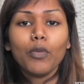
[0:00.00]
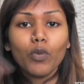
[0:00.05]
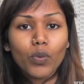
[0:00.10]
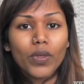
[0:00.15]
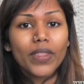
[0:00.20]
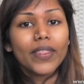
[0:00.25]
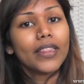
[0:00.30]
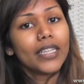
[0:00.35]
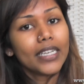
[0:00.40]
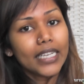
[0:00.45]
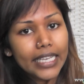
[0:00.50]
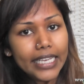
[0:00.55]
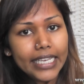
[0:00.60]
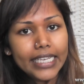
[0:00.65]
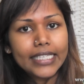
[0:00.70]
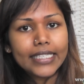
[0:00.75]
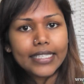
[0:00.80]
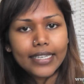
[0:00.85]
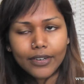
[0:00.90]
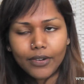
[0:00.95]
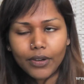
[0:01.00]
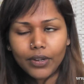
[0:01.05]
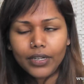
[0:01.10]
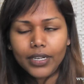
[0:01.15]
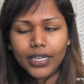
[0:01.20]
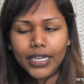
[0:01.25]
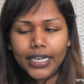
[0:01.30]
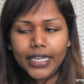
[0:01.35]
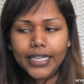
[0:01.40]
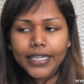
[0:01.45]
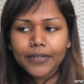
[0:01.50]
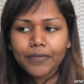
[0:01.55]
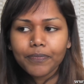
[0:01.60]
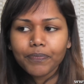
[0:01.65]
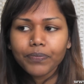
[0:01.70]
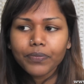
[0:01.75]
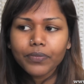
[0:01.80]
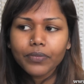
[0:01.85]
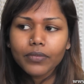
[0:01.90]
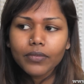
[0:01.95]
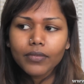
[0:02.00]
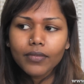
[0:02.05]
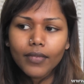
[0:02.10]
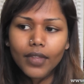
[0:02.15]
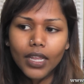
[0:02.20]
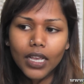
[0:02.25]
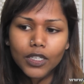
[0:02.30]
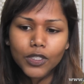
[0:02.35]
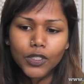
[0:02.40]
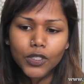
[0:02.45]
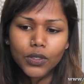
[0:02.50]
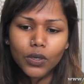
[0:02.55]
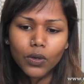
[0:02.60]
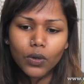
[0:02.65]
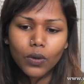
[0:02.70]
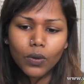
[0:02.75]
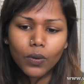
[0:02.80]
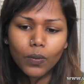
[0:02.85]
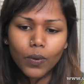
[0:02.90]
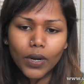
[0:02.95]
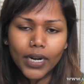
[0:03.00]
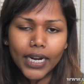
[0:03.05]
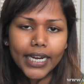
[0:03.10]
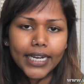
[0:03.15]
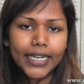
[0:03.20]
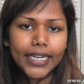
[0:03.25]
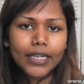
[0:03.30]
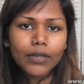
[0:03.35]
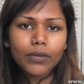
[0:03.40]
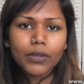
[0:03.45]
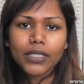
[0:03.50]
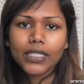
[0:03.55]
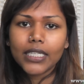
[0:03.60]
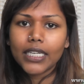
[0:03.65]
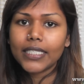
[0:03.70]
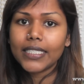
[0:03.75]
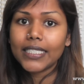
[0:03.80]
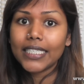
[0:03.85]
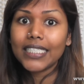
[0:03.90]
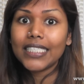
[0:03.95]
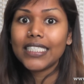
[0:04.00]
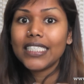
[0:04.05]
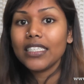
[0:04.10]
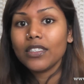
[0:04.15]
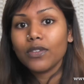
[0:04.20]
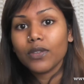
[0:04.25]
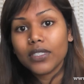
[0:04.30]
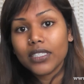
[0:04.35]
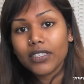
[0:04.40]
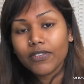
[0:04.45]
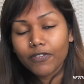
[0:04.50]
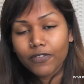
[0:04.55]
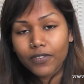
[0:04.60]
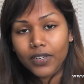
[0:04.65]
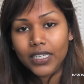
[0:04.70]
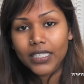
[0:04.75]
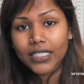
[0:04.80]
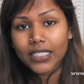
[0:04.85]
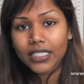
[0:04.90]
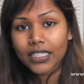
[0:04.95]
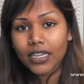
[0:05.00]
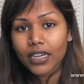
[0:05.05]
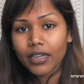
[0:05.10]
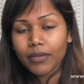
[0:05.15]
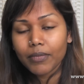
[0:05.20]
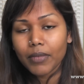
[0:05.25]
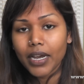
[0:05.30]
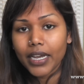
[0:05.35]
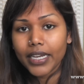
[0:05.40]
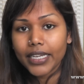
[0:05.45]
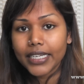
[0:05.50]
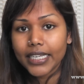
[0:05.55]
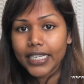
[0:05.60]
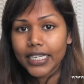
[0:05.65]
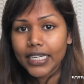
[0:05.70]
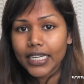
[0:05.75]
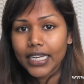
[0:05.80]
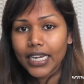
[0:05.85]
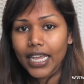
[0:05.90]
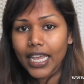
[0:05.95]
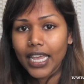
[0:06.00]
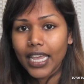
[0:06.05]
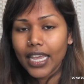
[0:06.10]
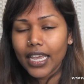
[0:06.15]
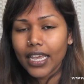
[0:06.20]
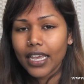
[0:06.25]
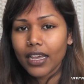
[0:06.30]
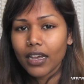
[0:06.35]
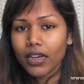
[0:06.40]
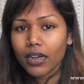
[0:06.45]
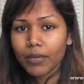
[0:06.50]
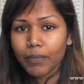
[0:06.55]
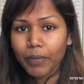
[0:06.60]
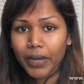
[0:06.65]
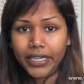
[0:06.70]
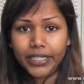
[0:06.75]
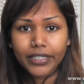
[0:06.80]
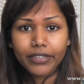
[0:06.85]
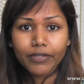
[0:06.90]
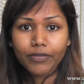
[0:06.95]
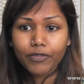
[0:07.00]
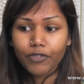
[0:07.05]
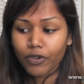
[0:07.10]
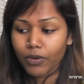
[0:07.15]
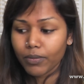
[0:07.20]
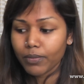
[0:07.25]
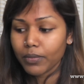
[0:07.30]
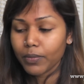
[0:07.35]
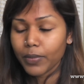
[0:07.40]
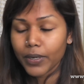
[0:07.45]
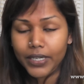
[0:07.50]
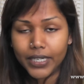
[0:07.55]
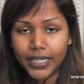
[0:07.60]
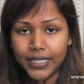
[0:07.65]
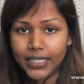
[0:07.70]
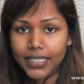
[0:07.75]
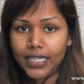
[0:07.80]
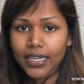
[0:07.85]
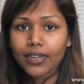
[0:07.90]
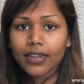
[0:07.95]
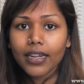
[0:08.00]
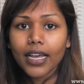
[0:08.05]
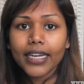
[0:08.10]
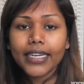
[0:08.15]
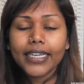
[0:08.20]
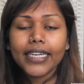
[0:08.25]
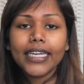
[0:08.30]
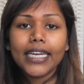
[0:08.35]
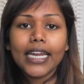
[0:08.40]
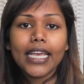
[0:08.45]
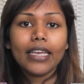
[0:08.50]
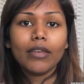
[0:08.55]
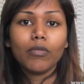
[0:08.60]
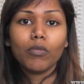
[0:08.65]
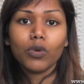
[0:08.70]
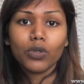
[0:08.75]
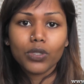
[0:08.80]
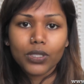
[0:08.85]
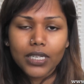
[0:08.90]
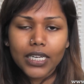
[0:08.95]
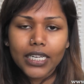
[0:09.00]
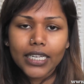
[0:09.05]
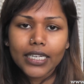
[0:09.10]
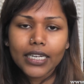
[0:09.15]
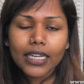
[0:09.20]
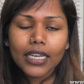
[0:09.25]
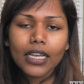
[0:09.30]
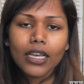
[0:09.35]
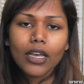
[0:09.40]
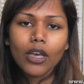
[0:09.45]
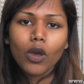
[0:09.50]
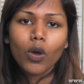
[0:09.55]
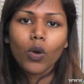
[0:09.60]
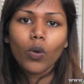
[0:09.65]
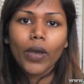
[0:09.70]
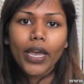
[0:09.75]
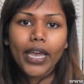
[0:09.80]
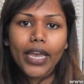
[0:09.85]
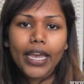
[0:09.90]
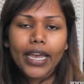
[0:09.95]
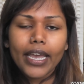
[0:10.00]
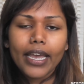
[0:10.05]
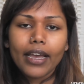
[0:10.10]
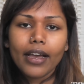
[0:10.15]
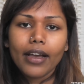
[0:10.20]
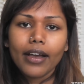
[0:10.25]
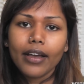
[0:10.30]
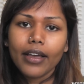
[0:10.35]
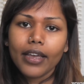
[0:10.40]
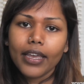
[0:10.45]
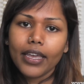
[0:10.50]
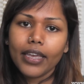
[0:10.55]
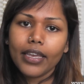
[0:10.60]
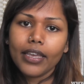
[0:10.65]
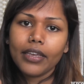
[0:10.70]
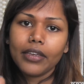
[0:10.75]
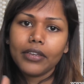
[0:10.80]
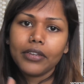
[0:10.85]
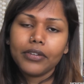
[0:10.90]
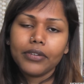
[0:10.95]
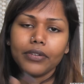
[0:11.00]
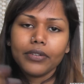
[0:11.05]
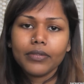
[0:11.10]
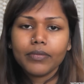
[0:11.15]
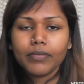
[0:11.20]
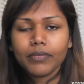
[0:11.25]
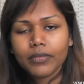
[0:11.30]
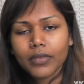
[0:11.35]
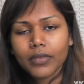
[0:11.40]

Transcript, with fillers: with the ease and all in it so what I did was that since this was the first time I did a uh, pattern from burda style, I did a muslin where I, you know,